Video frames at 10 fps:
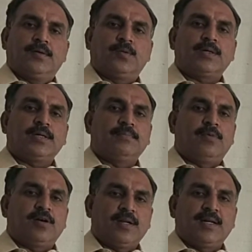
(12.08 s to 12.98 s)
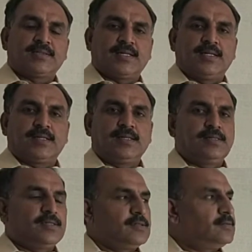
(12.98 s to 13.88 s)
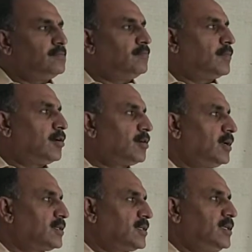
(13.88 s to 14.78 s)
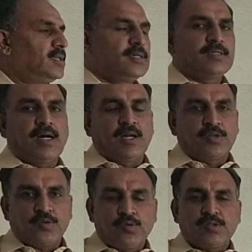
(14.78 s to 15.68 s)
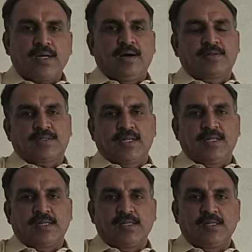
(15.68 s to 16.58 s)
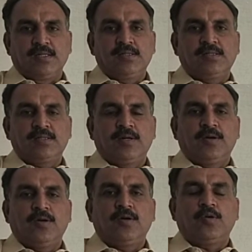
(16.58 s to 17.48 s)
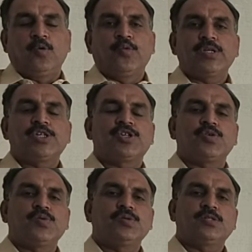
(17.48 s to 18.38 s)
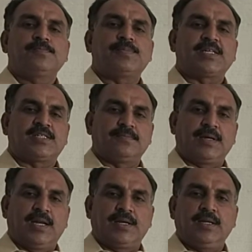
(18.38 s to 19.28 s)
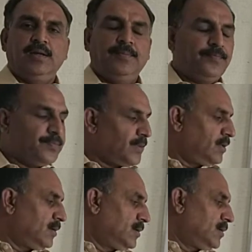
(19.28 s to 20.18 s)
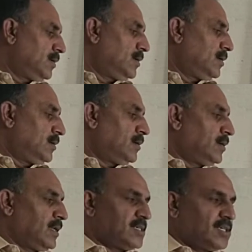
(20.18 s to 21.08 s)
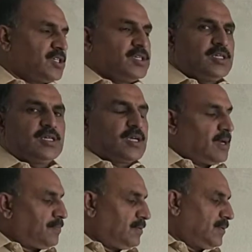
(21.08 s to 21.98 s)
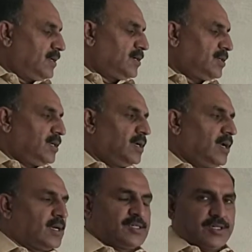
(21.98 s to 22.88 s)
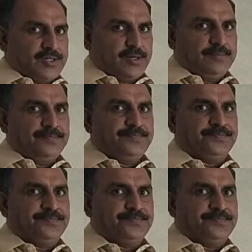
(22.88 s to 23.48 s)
What are modal auxiliaries? Modal auxiliaries are those auxiliaries which shows possibility, necessity, capability, etc.